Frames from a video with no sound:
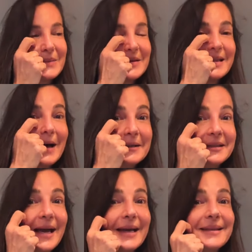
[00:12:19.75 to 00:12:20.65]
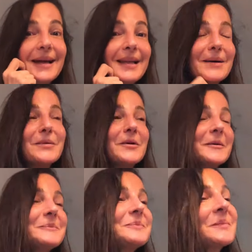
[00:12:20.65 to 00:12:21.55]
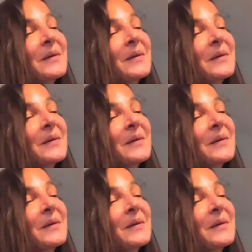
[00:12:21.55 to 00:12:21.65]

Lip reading: maybe. 9, yalla, more.